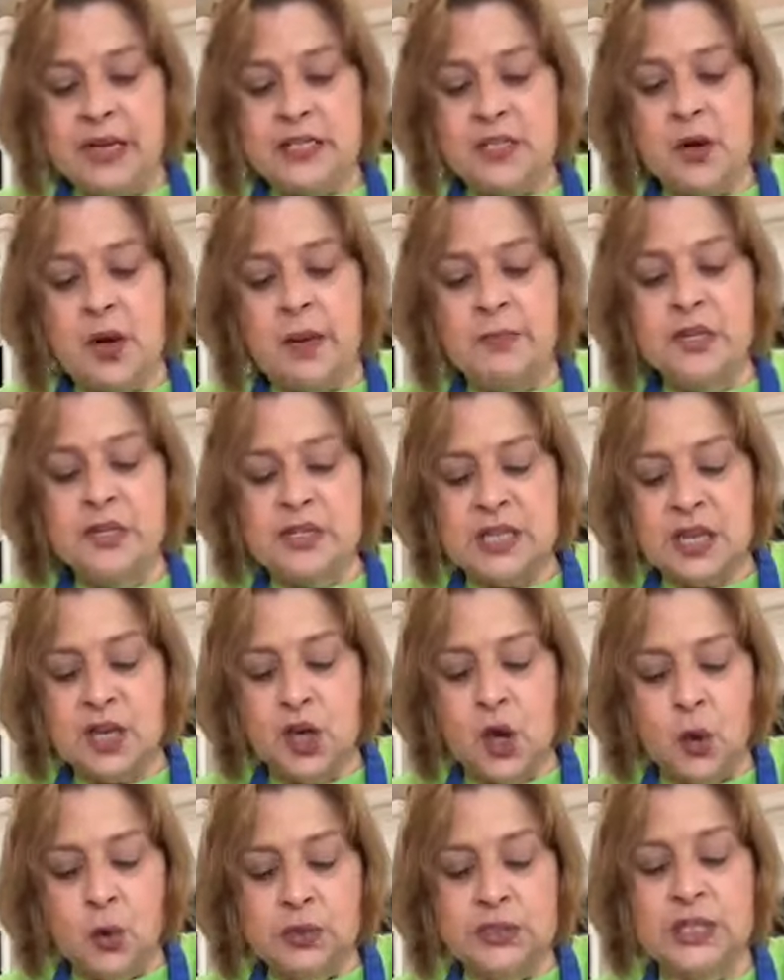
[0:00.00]
so I'm using
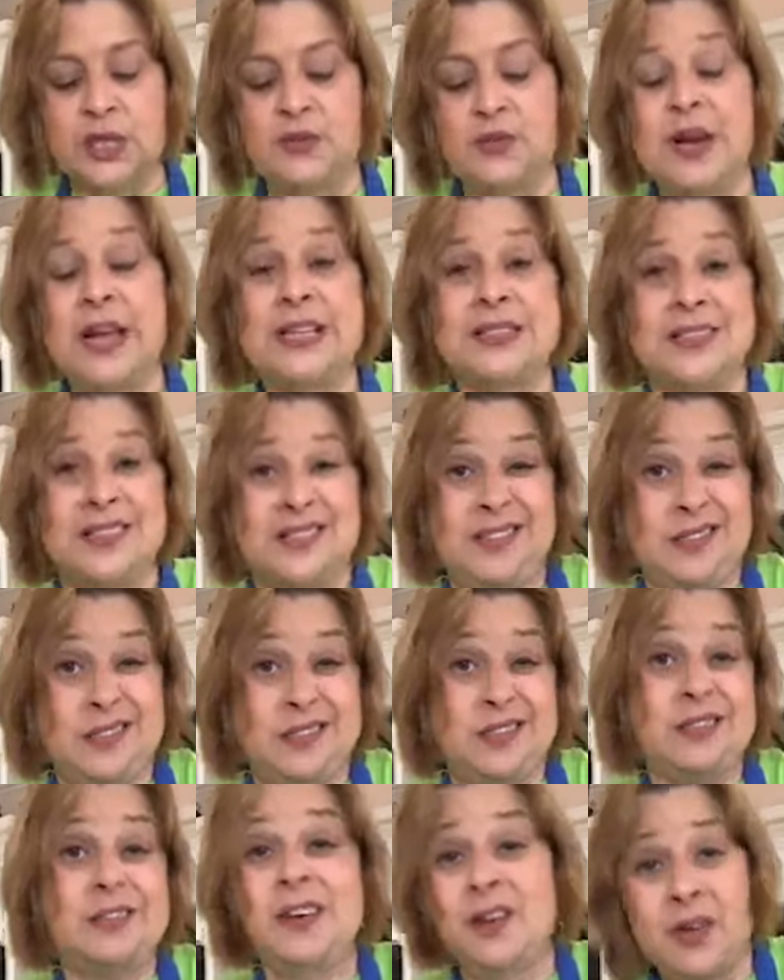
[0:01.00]
golden
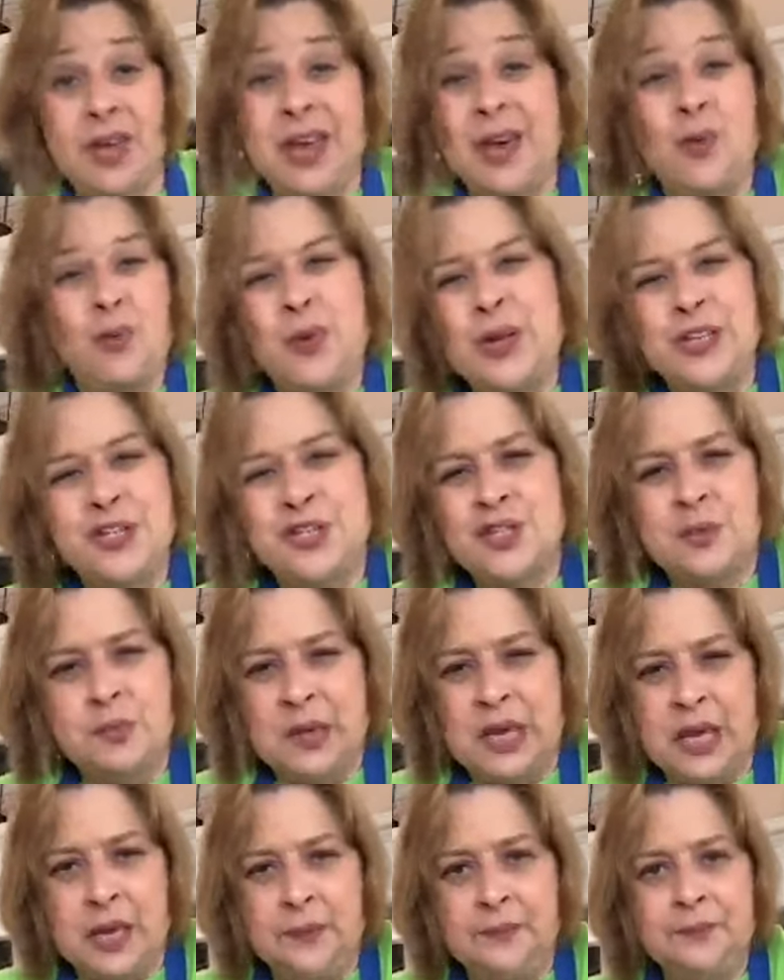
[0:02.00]
raisins, okay? Which to
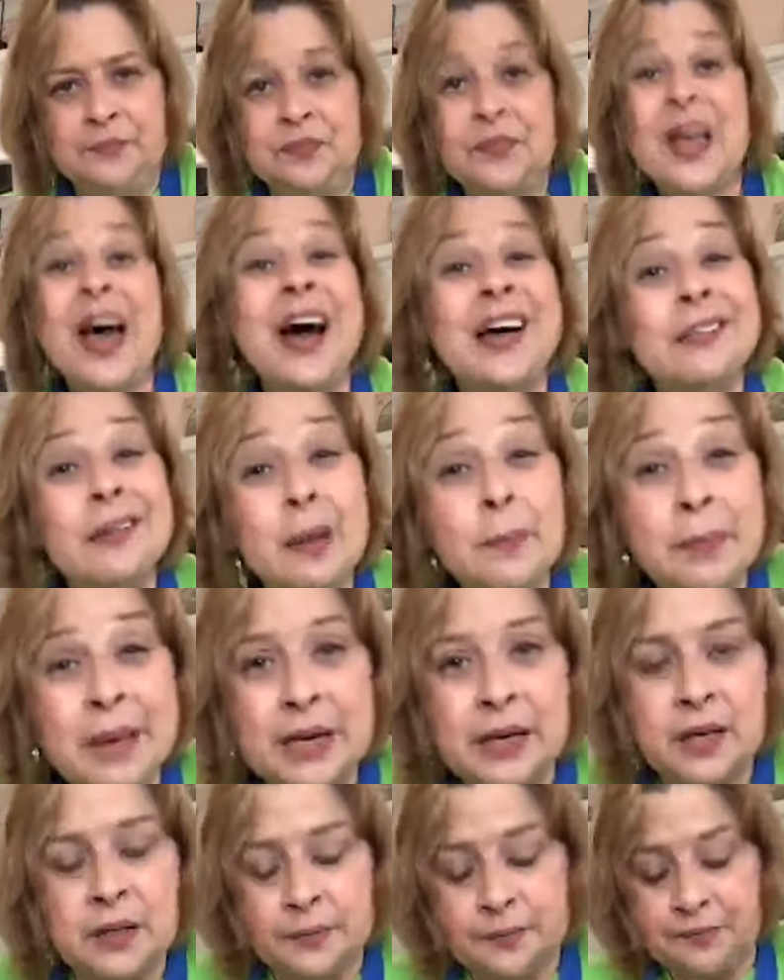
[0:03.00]
me, I like
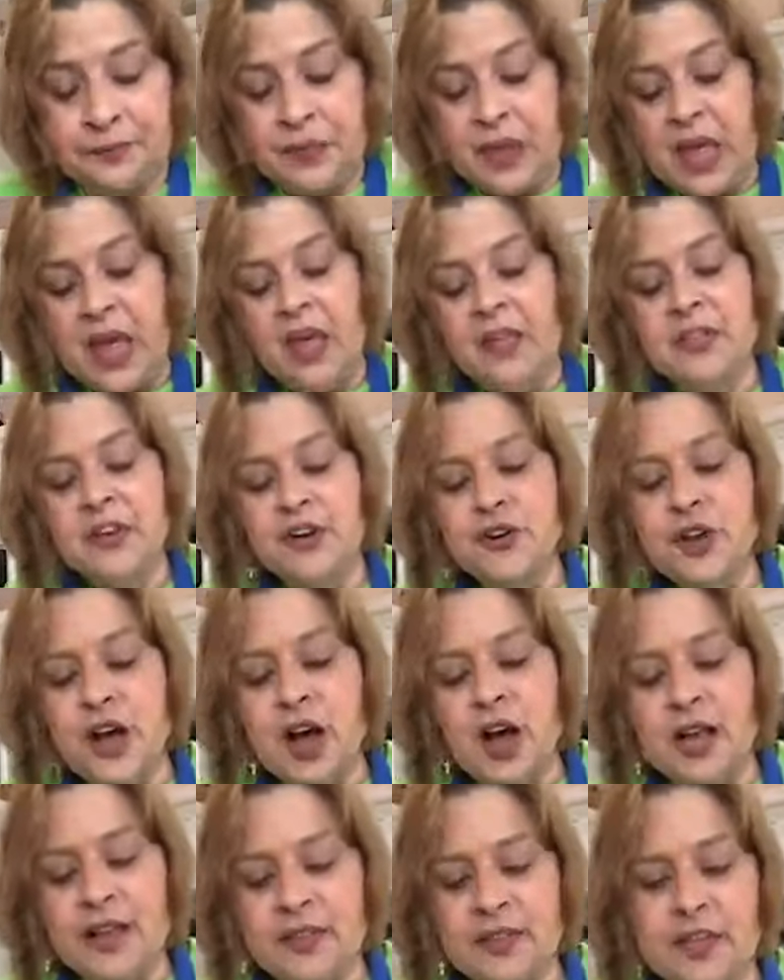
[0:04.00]
better.
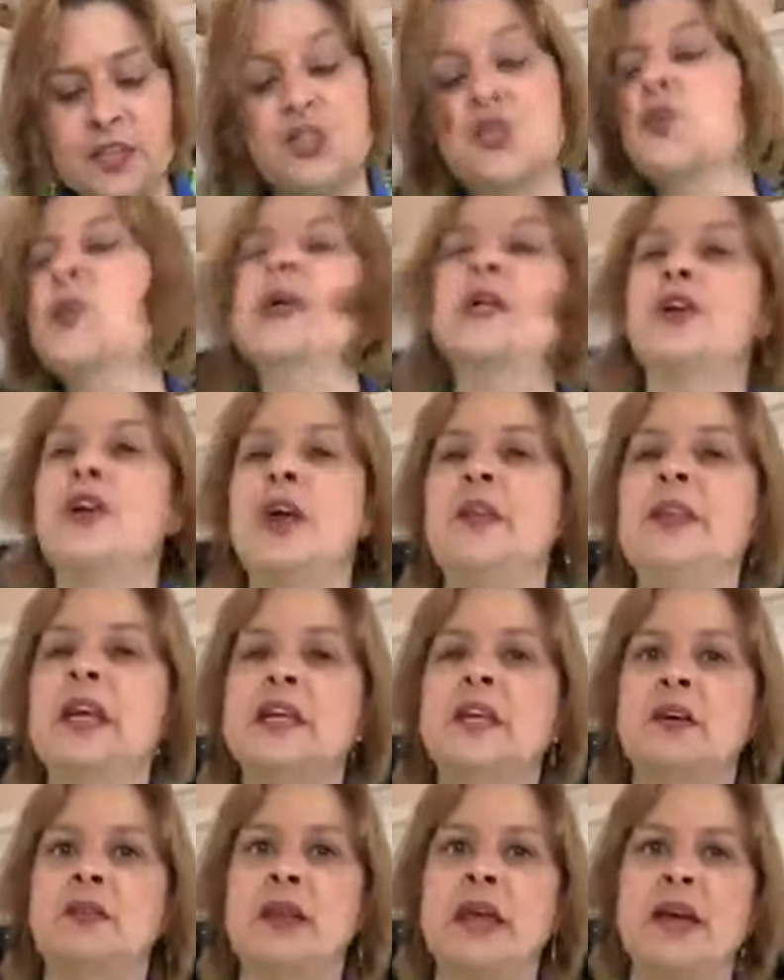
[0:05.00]
They're sweeter and they
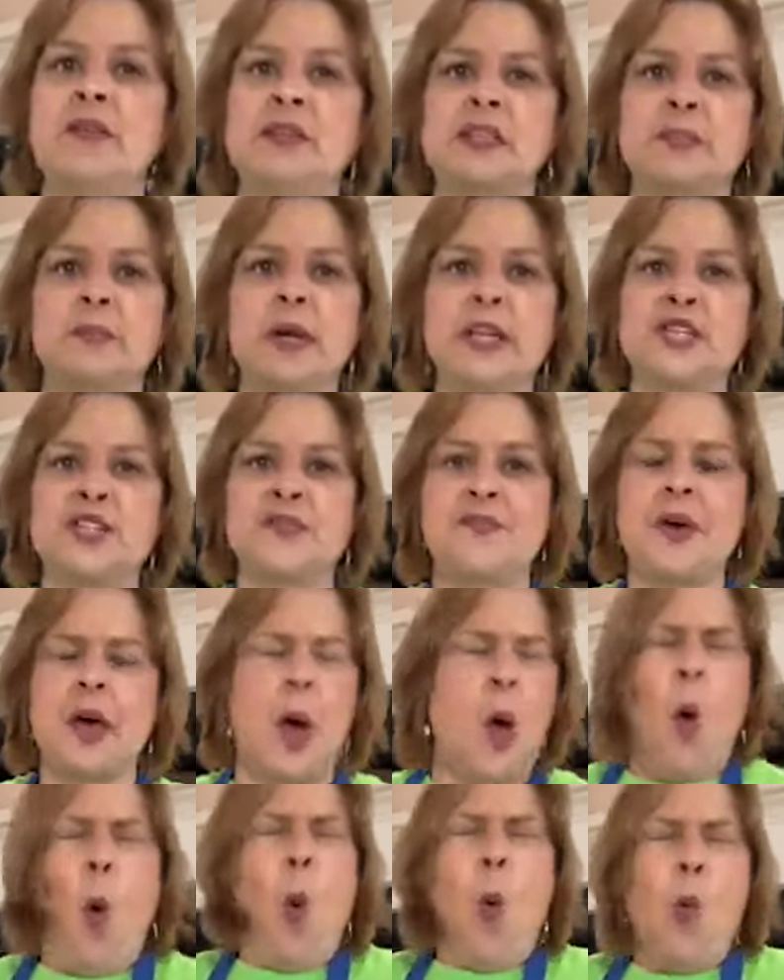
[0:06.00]
don't have as much of a
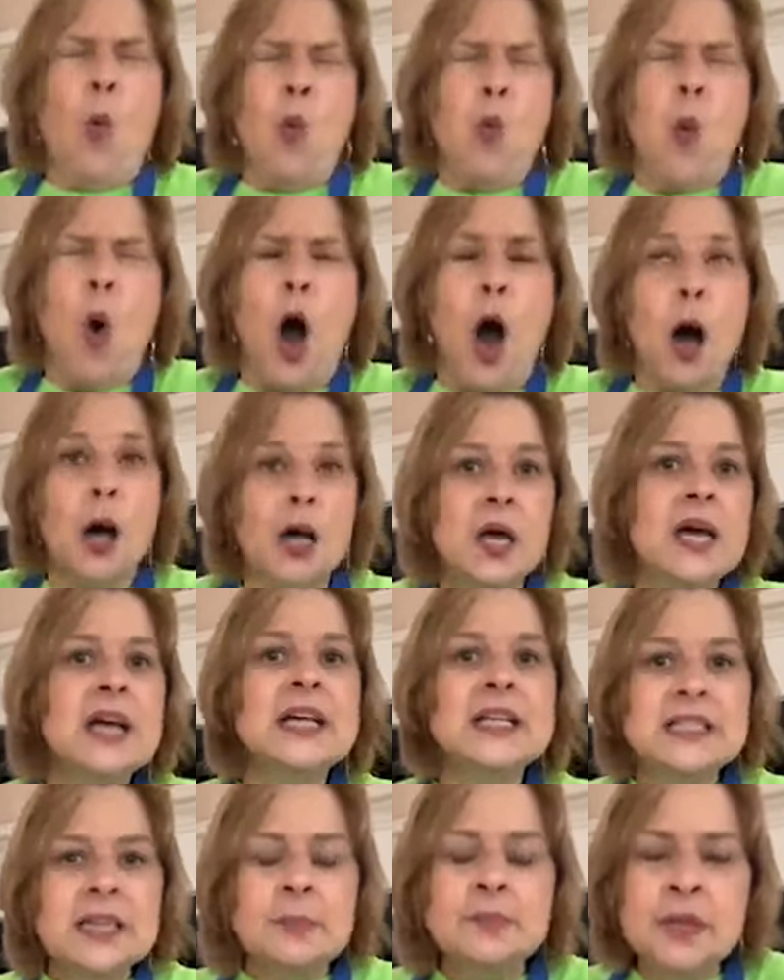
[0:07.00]
whoa.
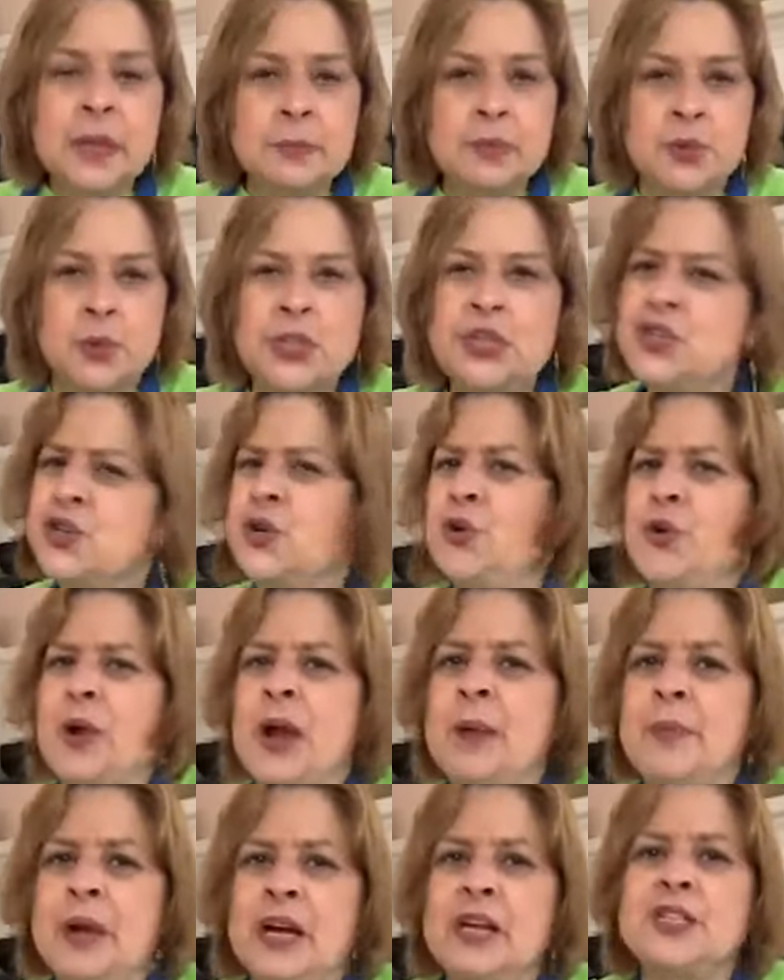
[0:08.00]
Sometimes when you do
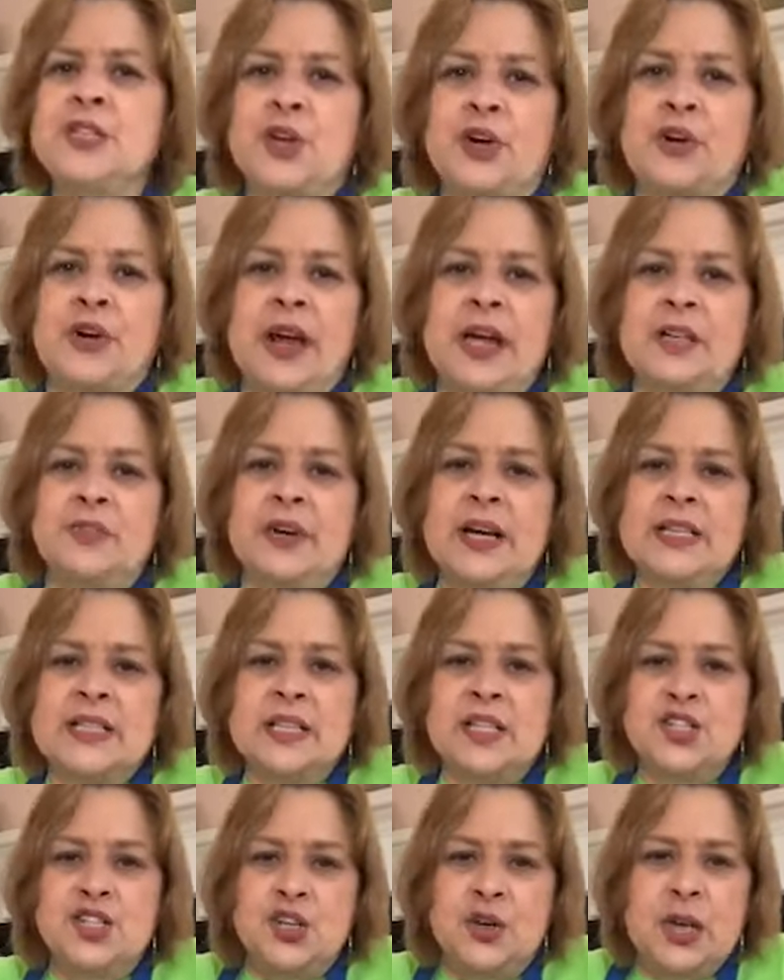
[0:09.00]
cranberries or cran
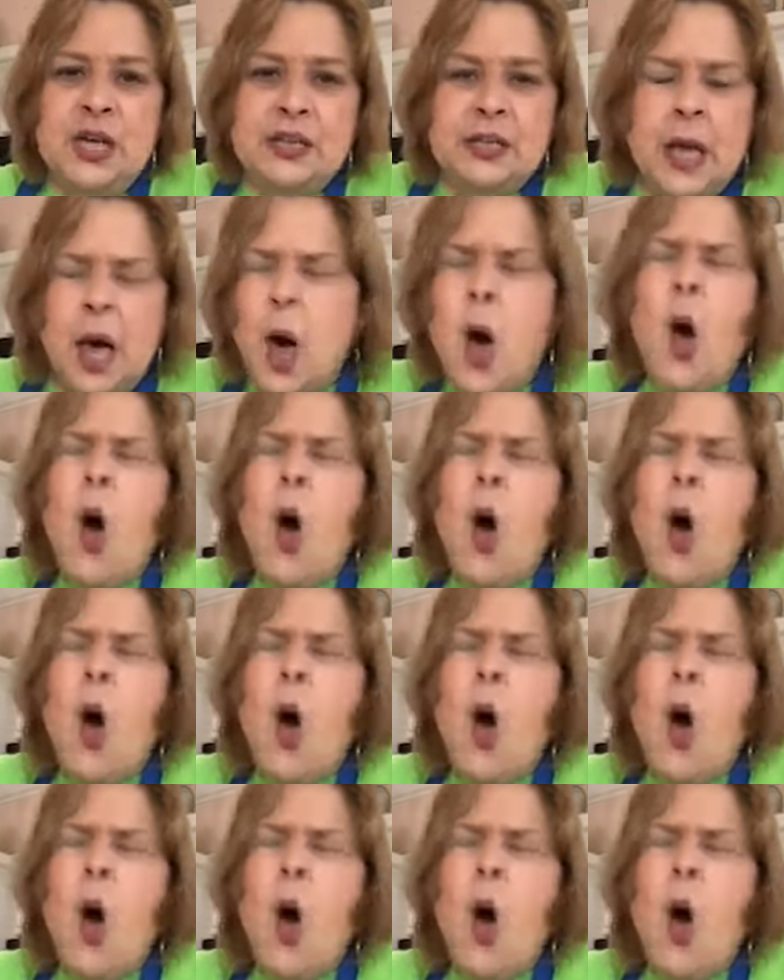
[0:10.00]
raisins, you get the